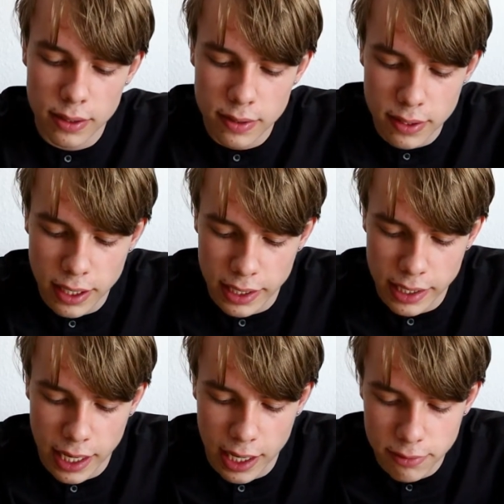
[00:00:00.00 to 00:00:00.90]
take
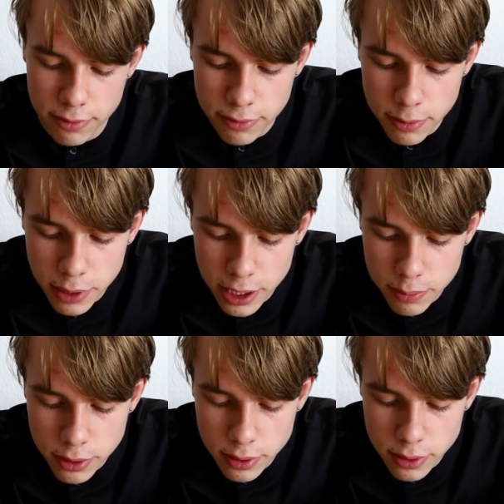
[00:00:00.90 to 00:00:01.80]
half of the
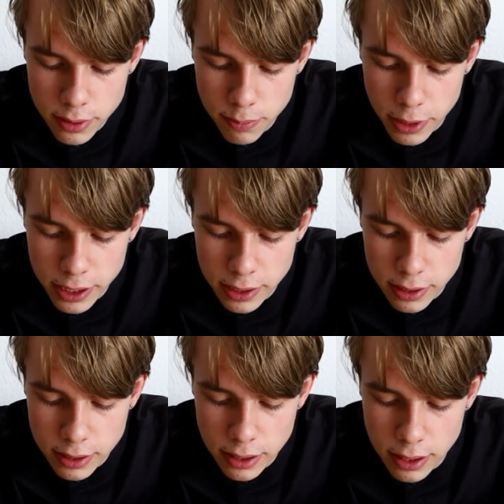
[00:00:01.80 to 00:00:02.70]
paper,
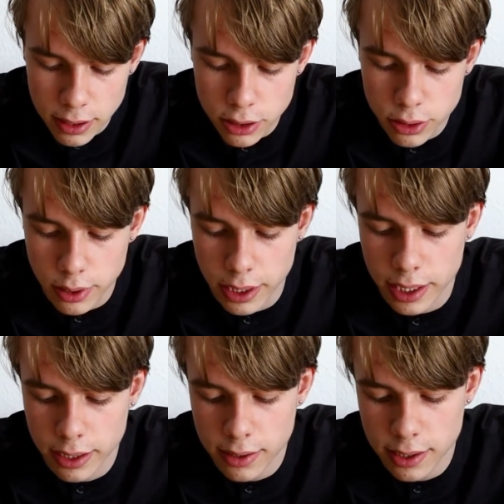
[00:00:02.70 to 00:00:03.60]
making a
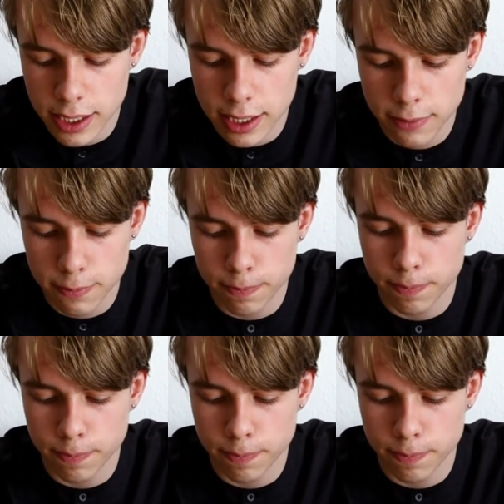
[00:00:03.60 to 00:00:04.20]
triangle again,